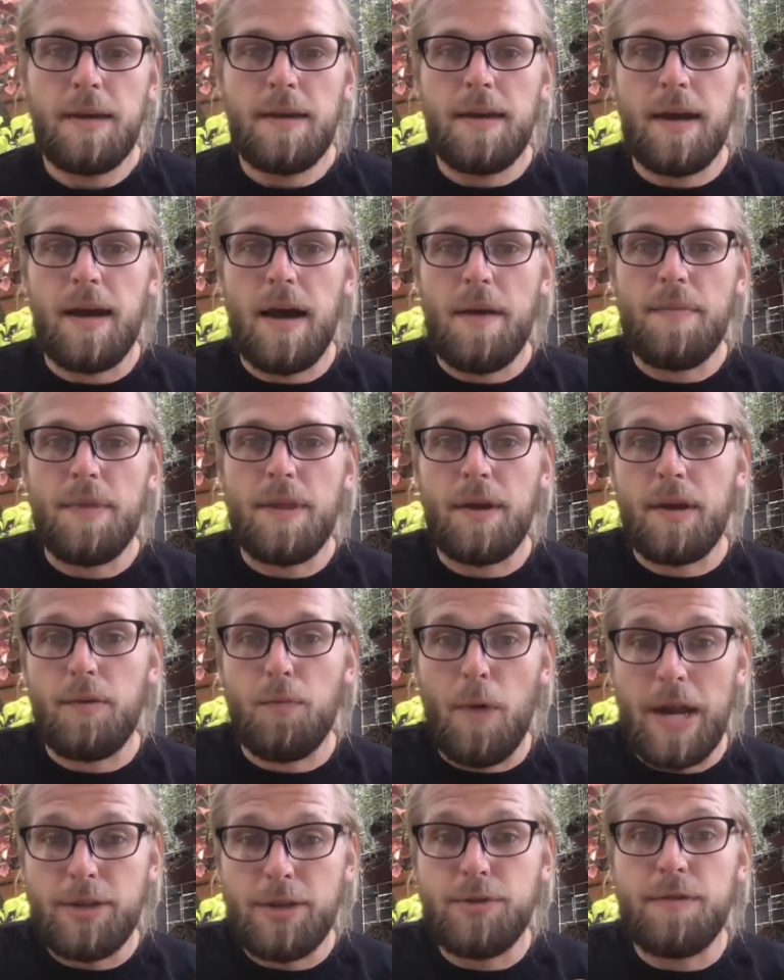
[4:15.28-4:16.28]
Um, the
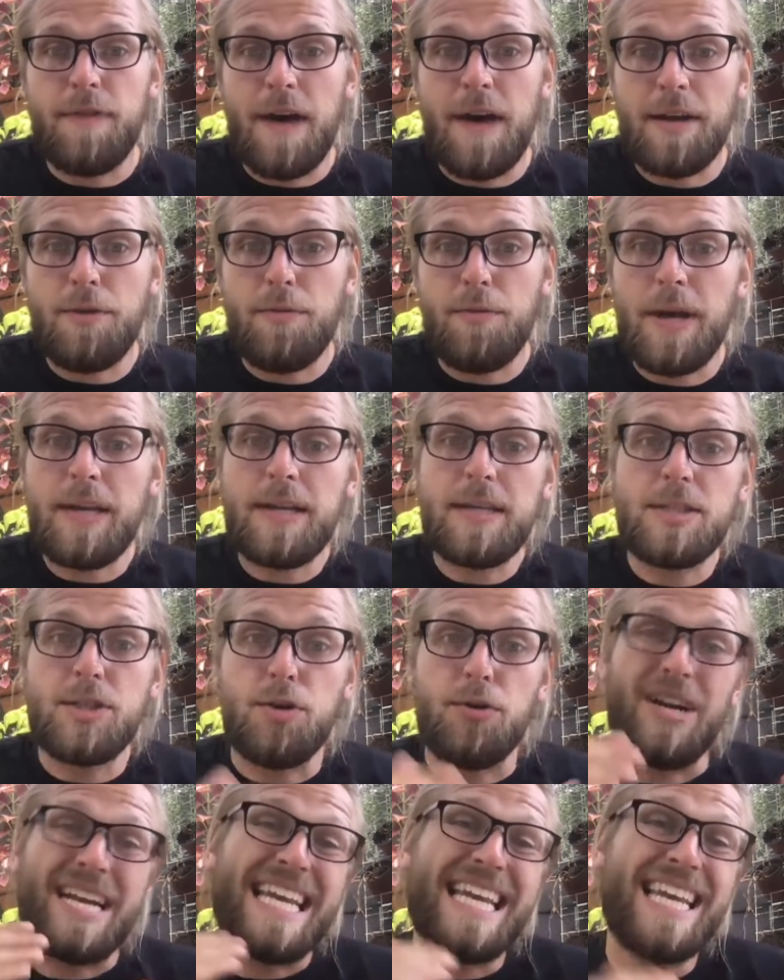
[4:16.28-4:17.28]
way to evaluate is
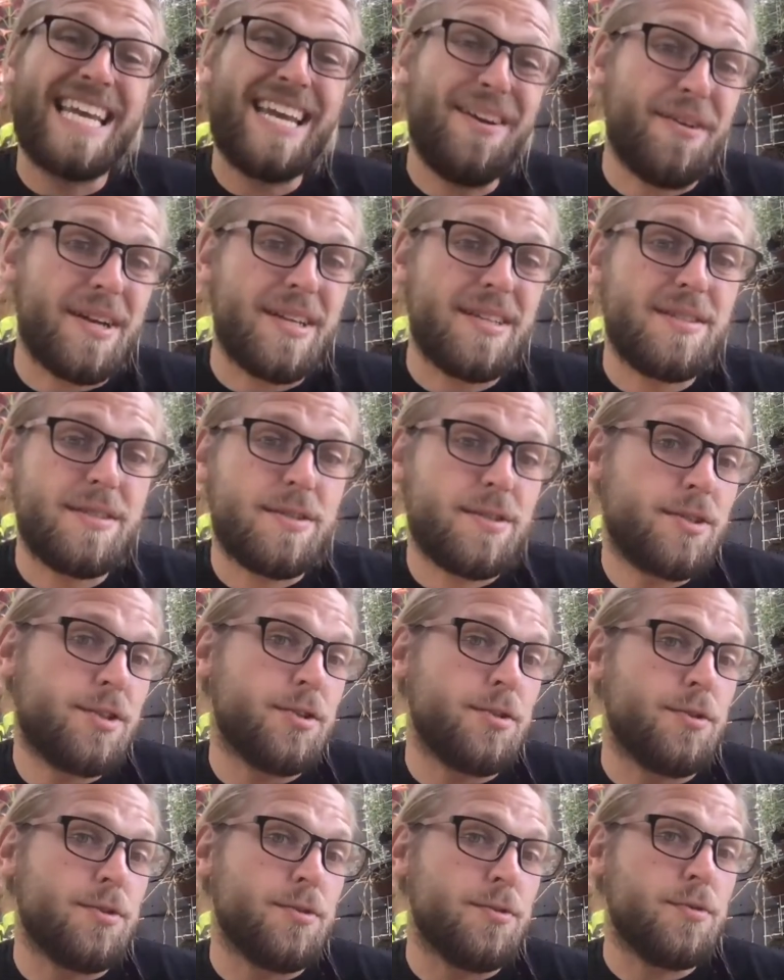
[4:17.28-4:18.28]
your adherence
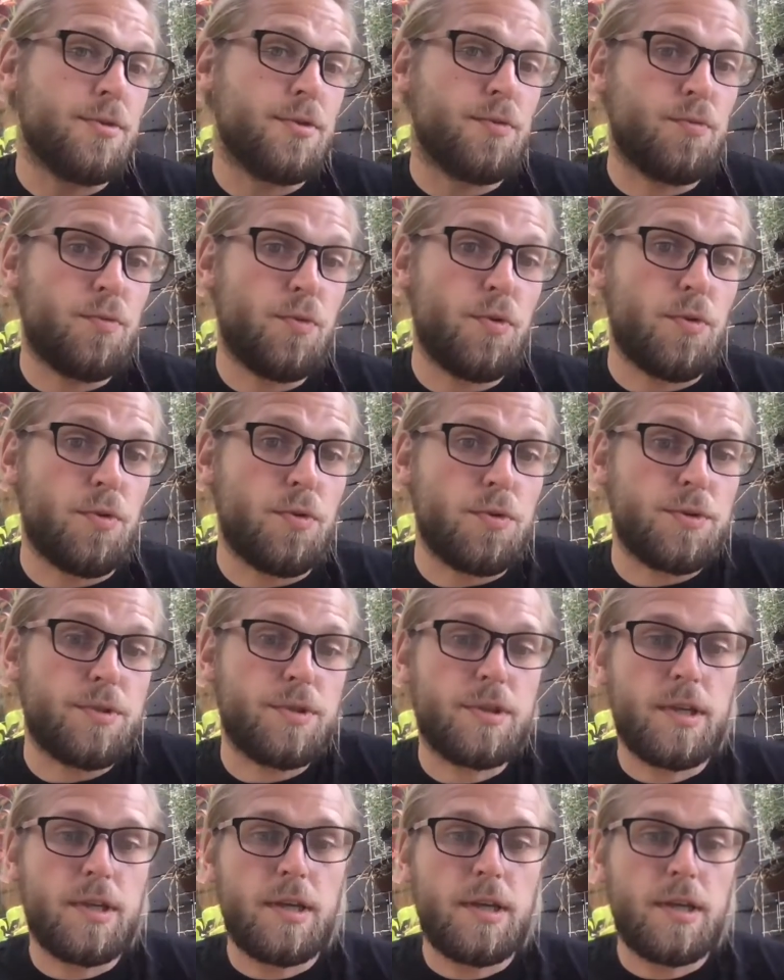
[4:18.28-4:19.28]
to the rules.